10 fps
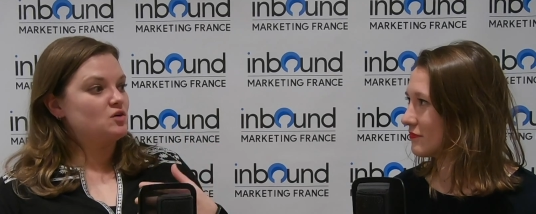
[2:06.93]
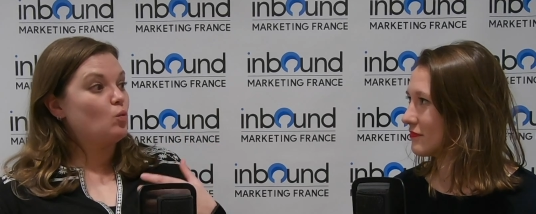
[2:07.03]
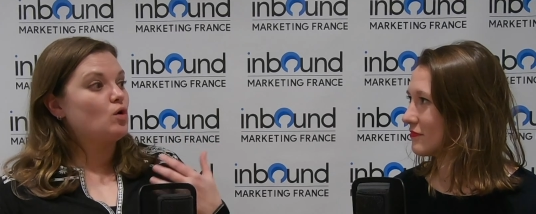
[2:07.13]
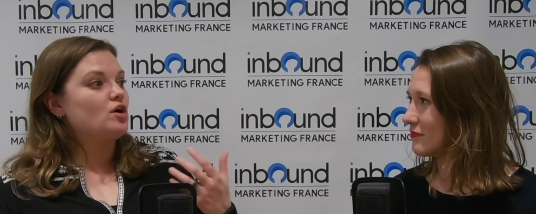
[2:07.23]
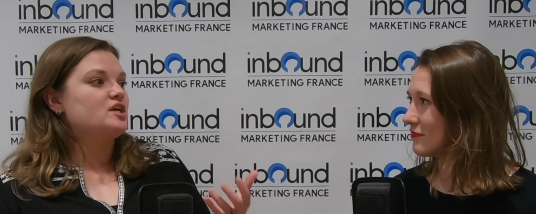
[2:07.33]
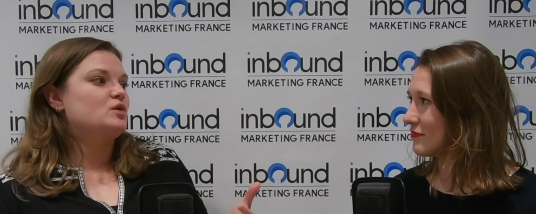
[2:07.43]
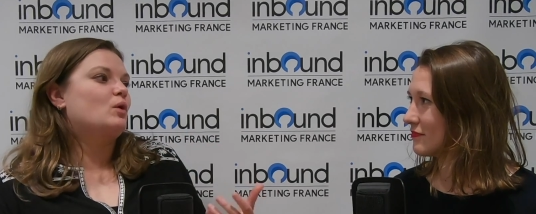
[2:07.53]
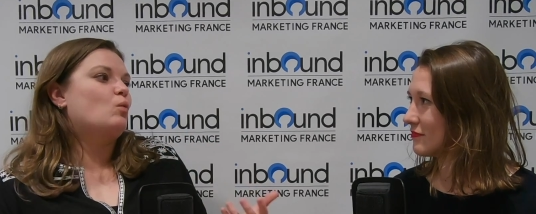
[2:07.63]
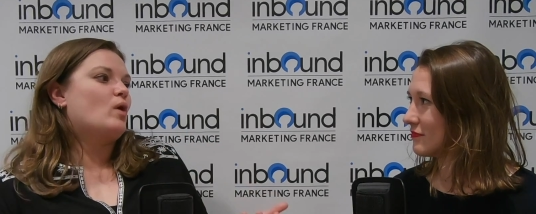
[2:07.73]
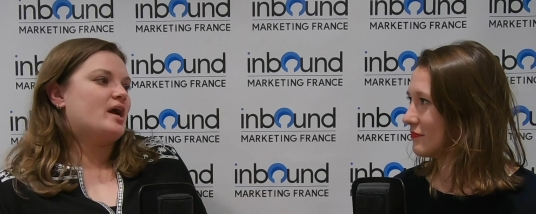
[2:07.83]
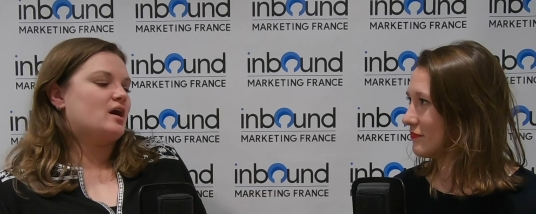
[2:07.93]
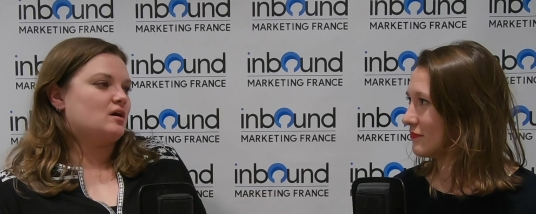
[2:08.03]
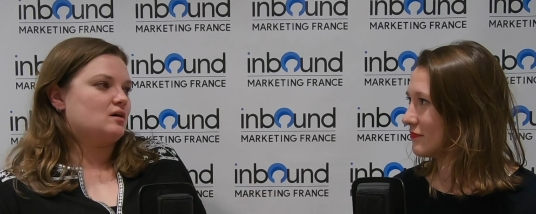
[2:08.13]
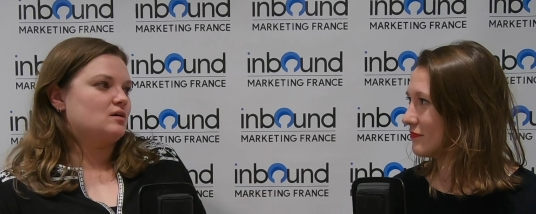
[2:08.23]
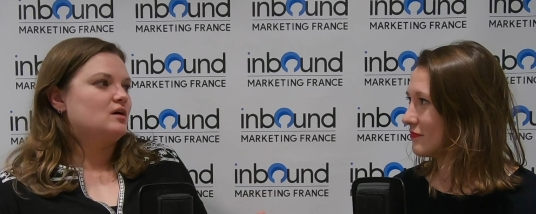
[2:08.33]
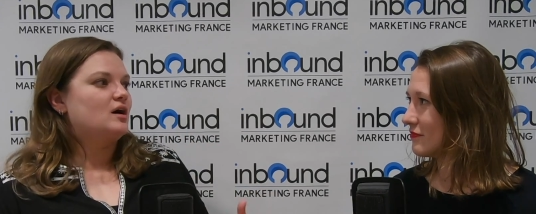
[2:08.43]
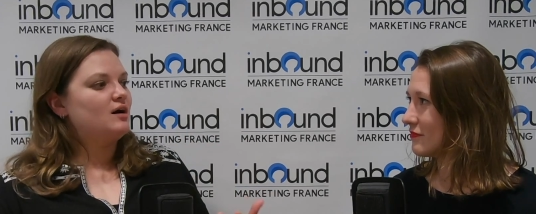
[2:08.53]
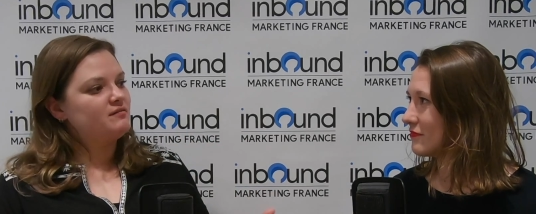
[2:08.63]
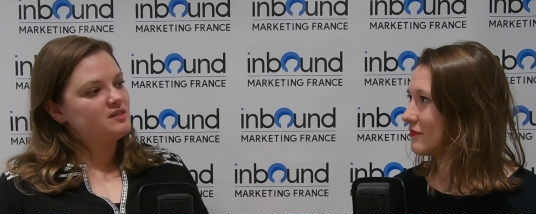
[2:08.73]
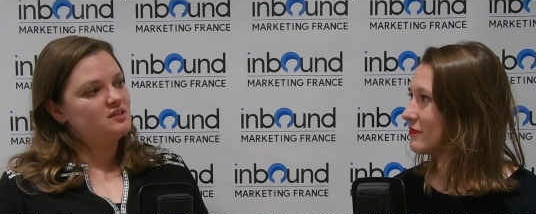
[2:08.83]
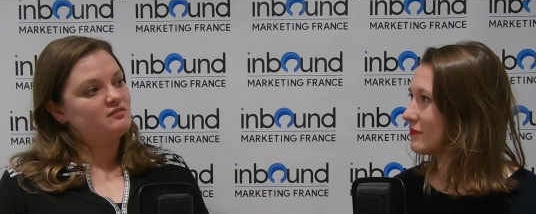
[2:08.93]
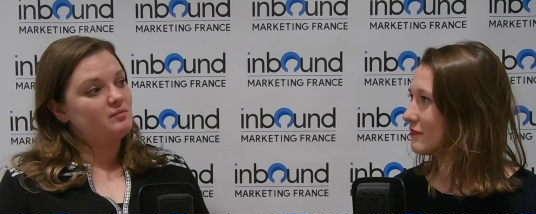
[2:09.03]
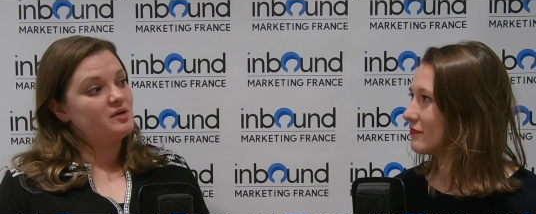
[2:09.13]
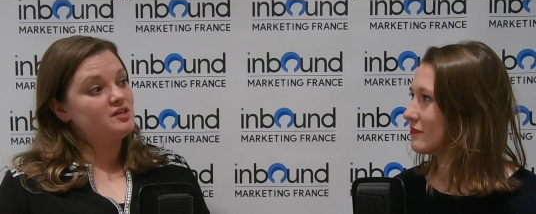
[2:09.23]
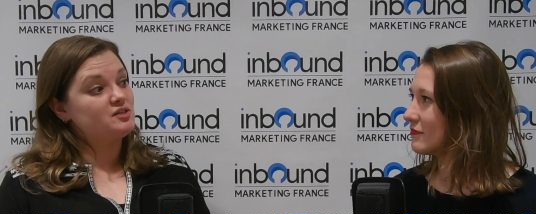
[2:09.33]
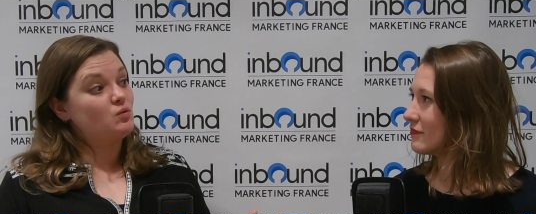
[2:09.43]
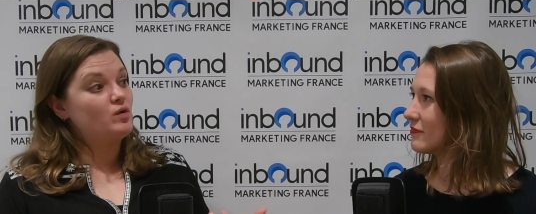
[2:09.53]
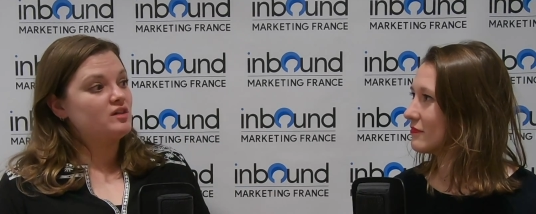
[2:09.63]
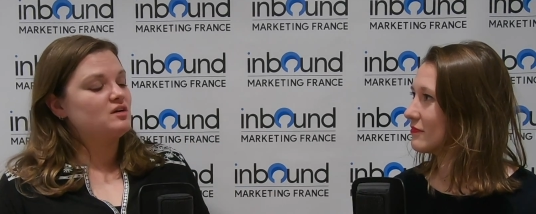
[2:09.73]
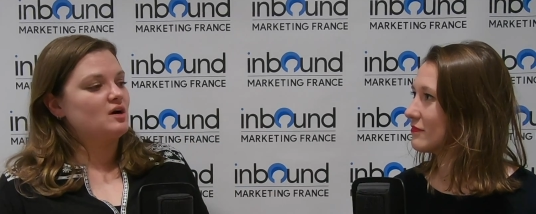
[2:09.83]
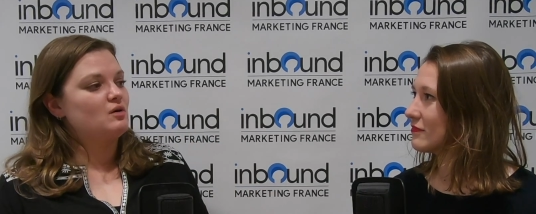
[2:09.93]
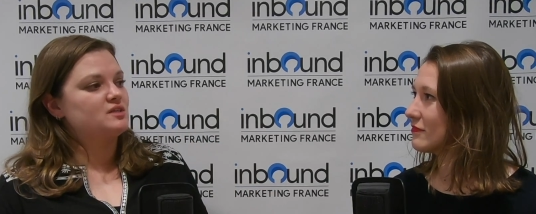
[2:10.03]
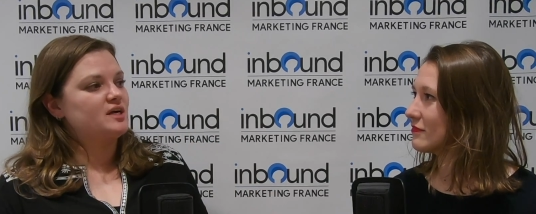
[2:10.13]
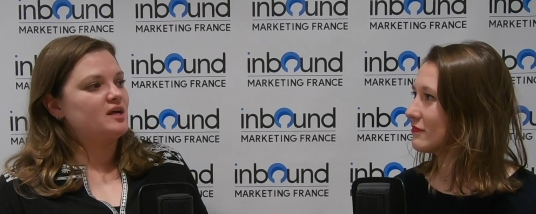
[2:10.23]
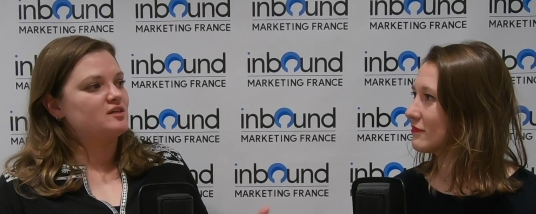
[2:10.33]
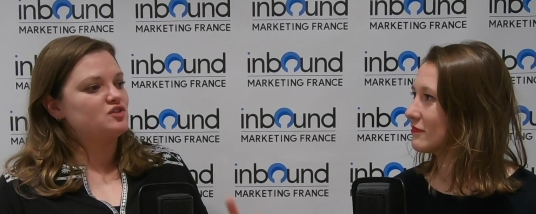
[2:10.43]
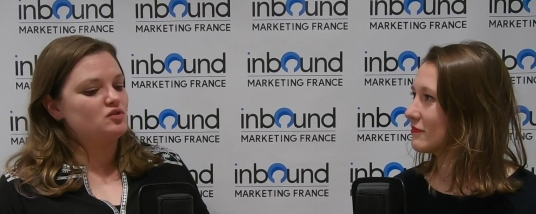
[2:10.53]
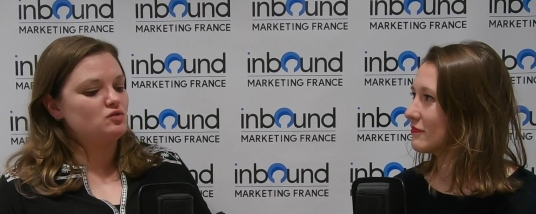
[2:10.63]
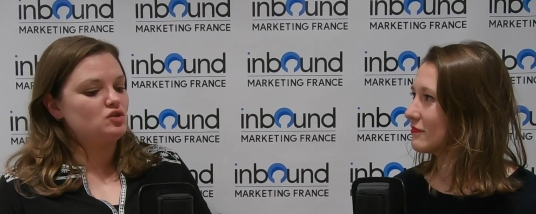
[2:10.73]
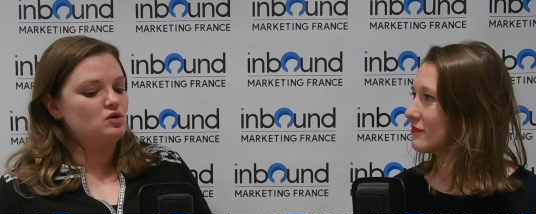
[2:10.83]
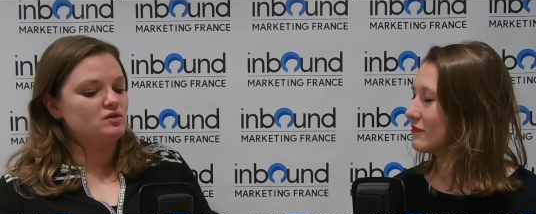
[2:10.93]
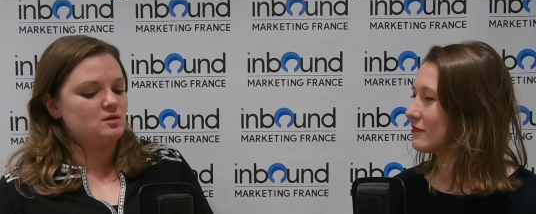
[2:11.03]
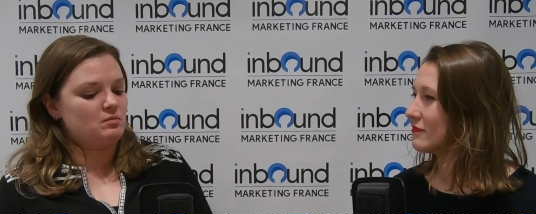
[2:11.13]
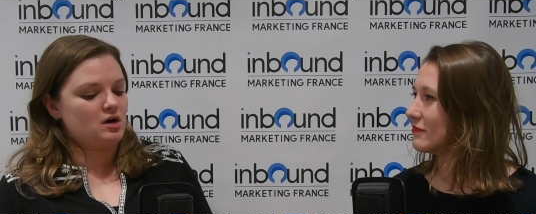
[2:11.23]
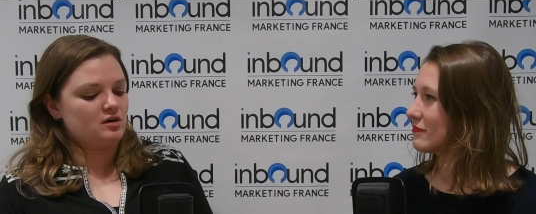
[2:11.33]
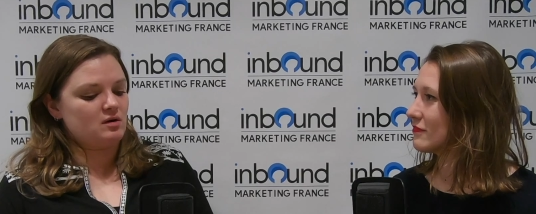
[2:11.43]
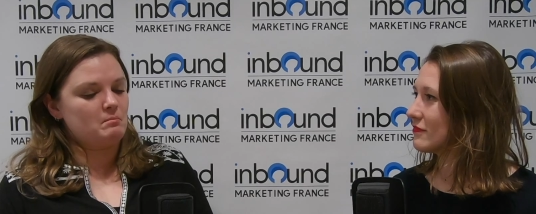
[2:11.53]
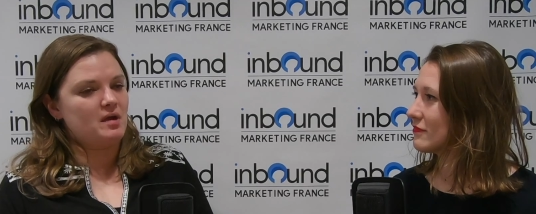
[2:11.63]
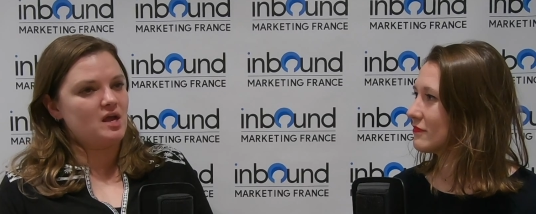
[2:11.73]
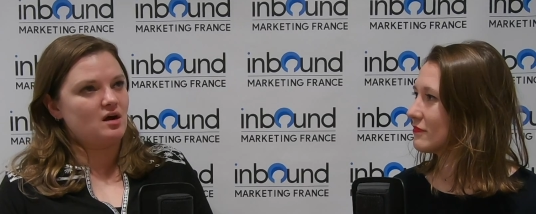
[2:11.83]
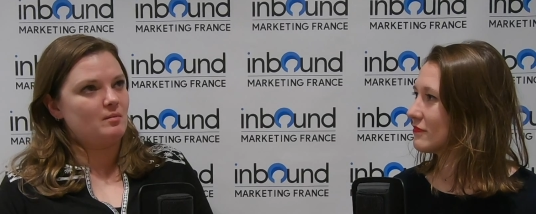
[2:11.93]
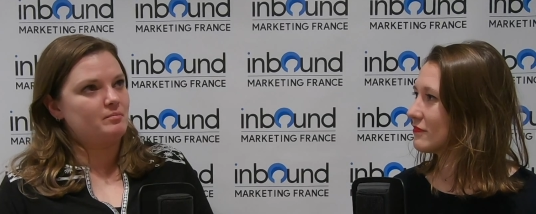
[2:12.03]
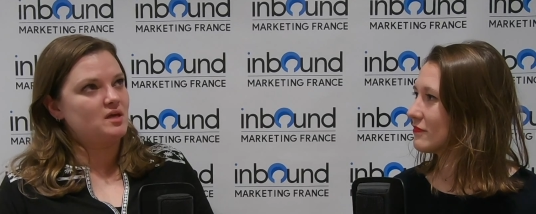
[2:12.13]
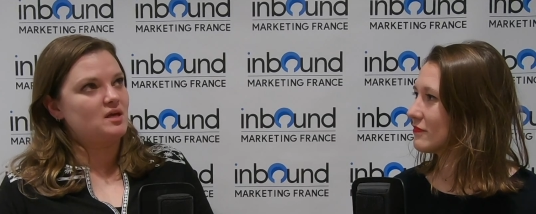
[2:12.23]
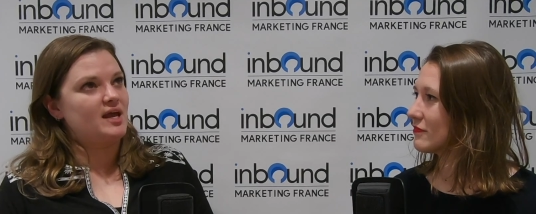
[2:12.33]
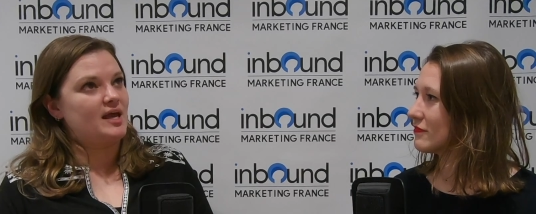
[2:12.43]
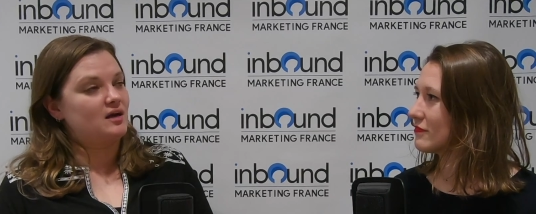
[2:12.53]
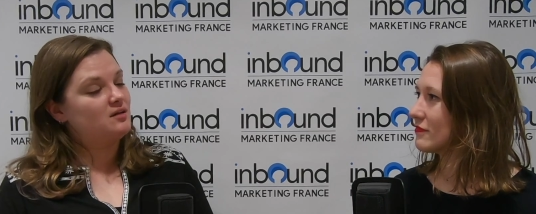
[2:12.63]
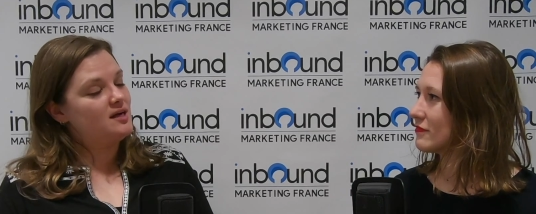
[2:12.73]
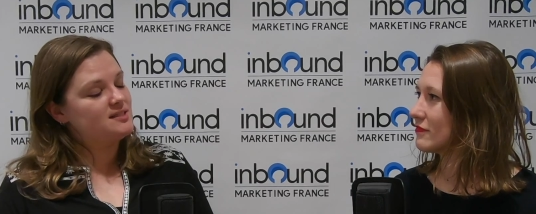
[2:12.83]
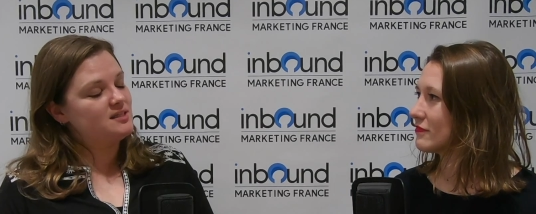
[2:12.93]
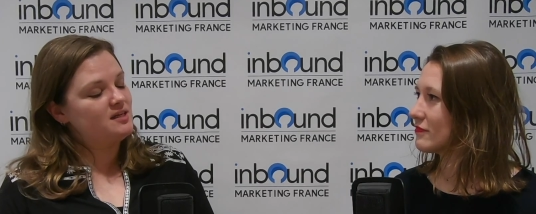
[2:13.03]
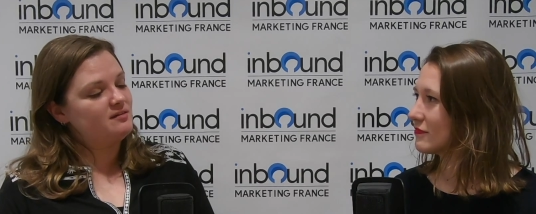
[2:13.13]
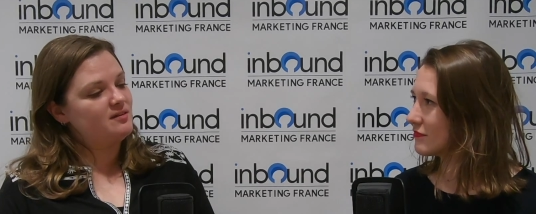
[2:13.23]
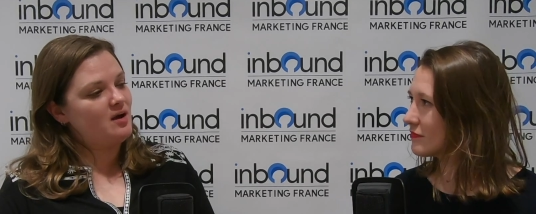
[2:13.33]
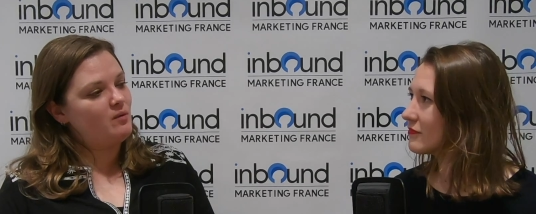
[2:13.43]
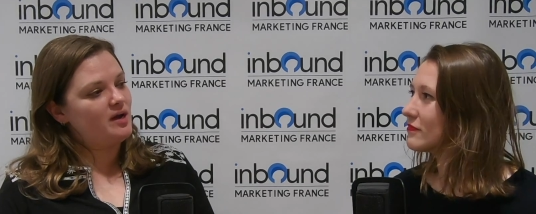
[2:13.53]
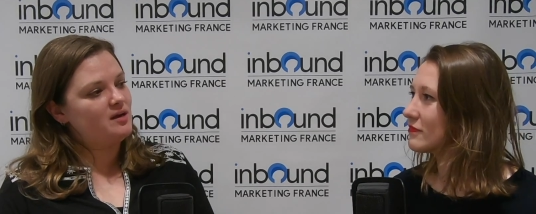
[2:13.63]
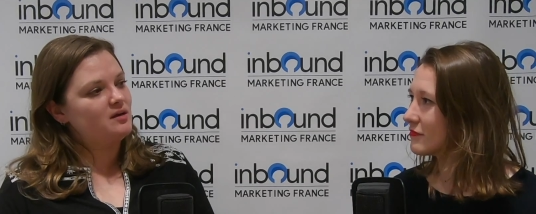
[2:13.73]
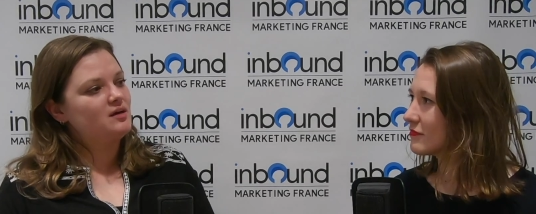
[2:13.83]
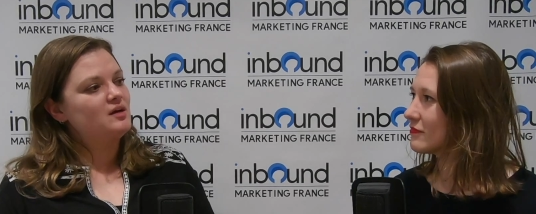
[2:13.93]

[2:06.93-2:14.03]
Speaker 1: Were you aware of this information with your own data. So you as the marketer may not be analyzing it that way,